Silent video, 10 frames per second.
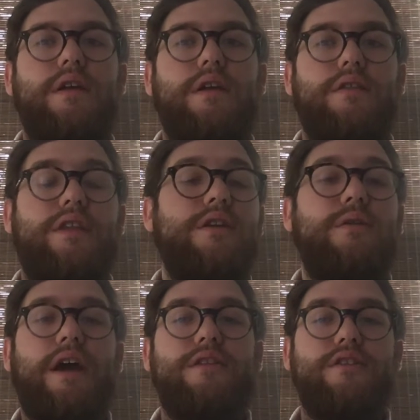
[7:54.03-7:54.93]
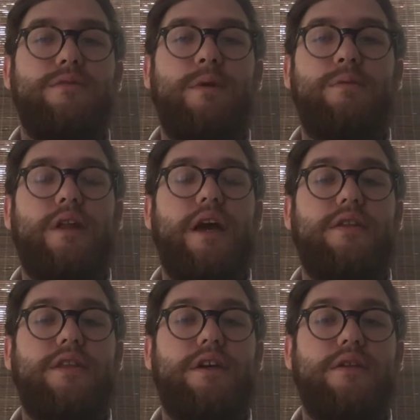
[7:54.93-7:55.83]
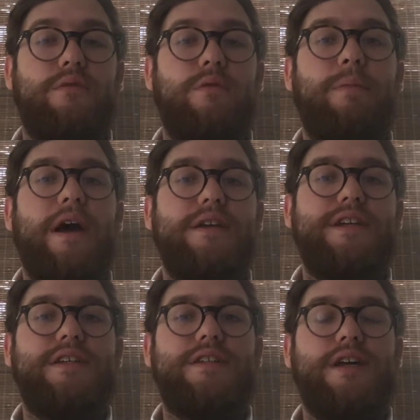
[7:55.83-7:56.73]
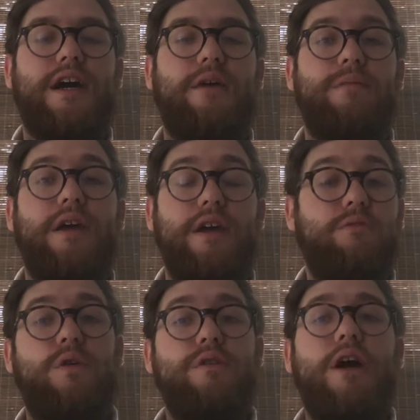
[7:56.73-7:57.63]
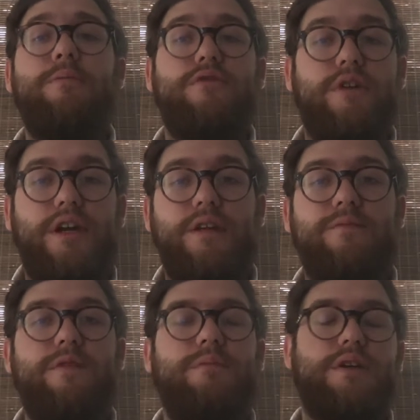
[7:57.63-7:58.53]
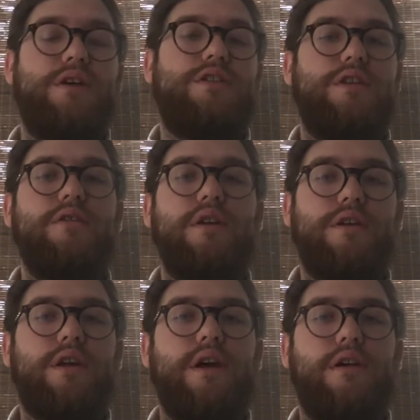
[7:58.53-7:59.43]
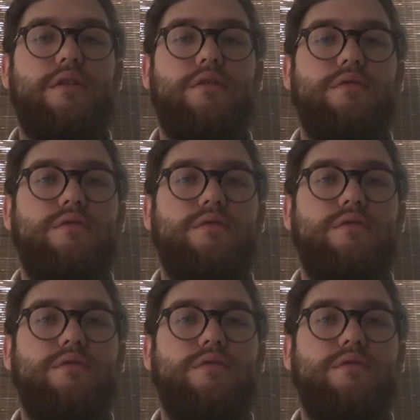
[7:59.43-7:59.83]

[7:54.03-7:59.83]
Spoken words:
Then you have those people out there that will buy Desktop and won't upgrade because you can go